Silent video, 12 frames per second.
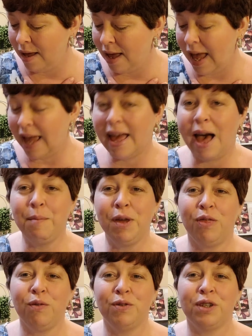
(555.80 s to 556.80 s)
and got me
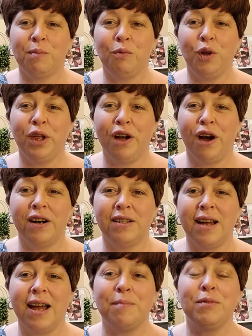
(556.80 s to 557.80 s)
through some really hard
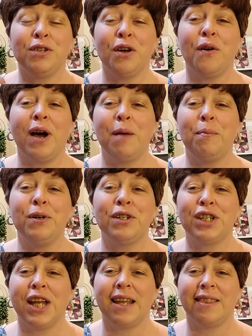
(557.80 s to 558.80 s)
times. So I
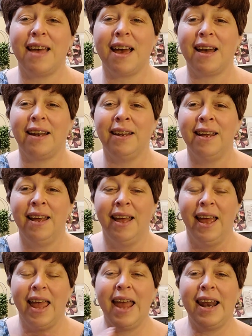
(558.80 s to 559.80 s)
appreciate that,
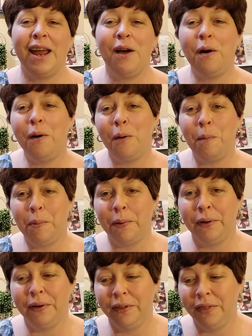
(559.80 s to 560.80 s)
and I hope
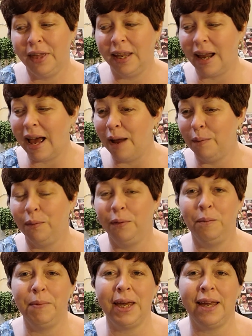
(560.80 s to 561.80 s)
that I
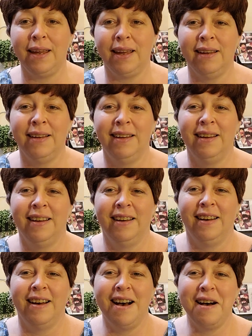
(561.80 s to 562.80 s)
will be
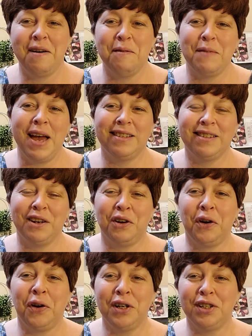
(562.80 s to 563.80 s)
as an
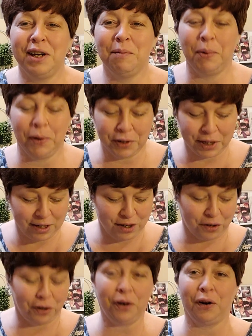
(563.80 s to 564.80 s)
encouraging person to
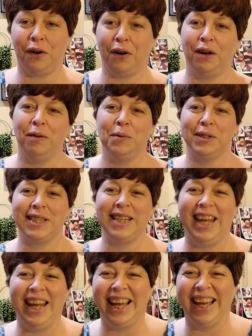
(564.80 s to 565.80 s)
her. We'll
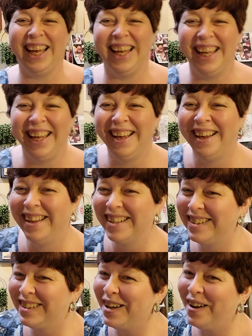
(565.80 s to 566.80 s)
see.
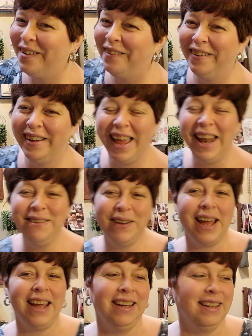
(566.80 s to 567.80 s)
So
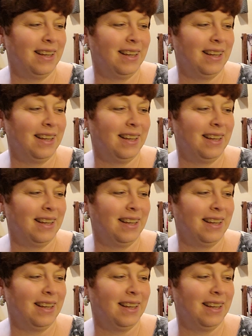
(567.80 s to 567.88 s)
anyway,